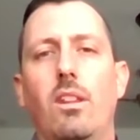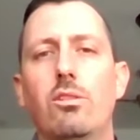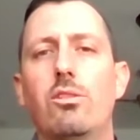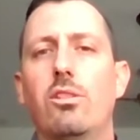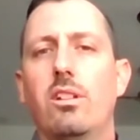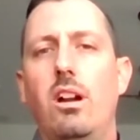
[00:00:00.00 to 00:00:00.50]

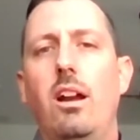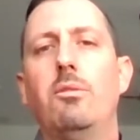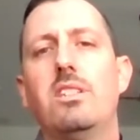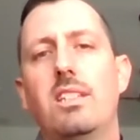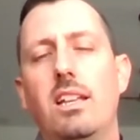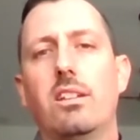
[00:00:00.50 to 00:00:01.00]
those are, I
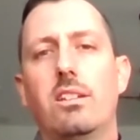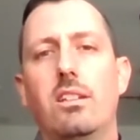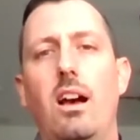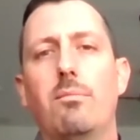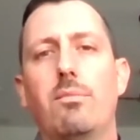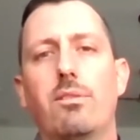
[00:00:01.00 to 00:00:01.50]
would say, the
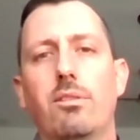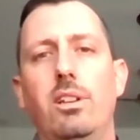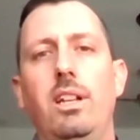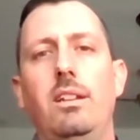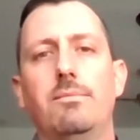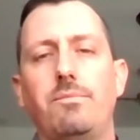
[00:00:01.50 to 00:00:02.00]
top
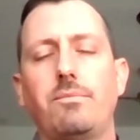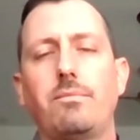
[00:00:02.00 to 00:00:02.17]
three.